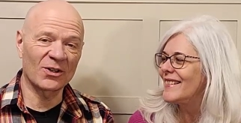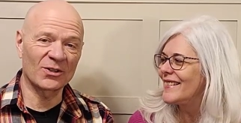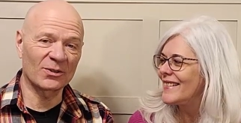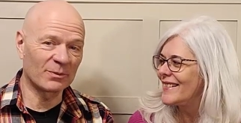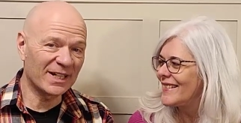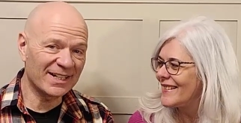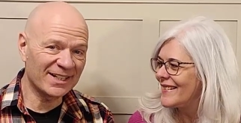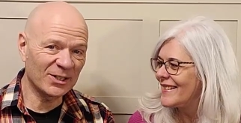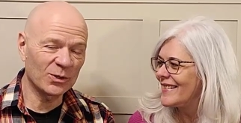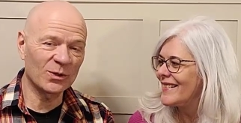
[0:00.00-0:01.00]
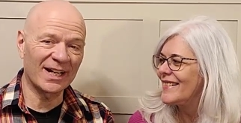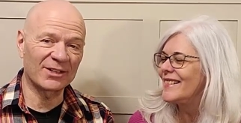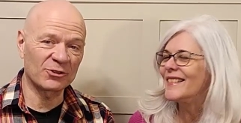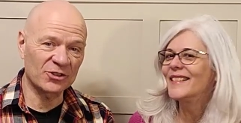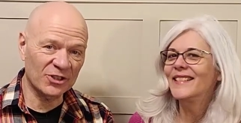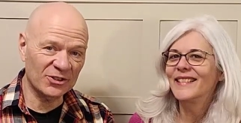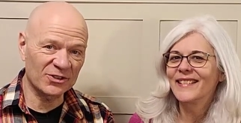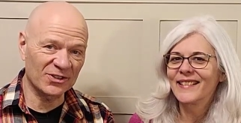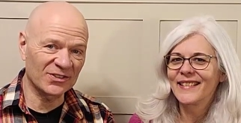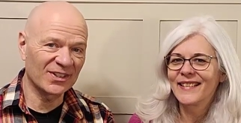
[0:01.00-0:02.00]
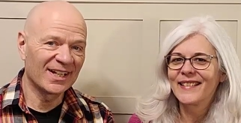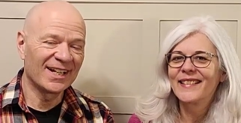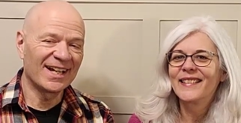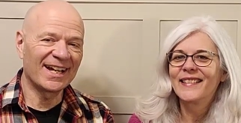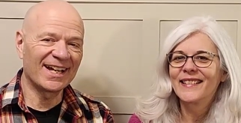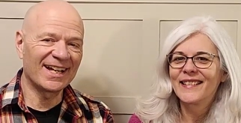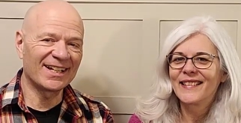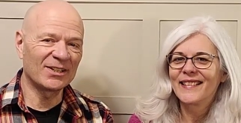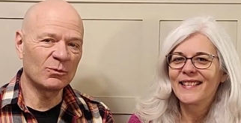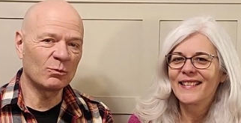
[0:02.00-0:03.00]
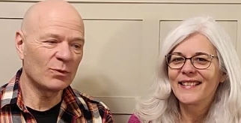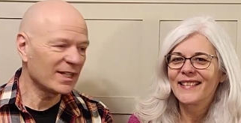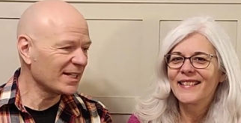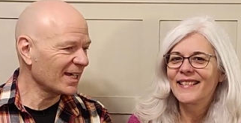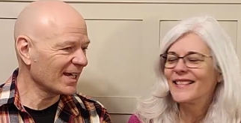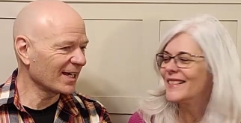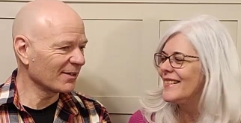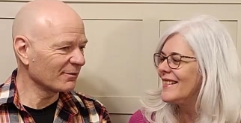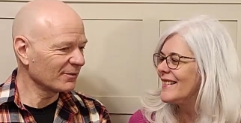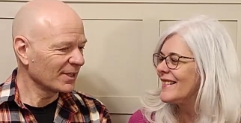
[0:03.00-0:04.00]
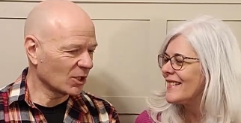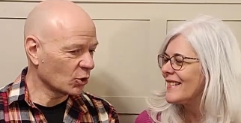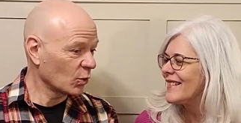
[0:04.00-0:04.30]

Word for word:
Speaker 1: on the radio, at churches, and we have a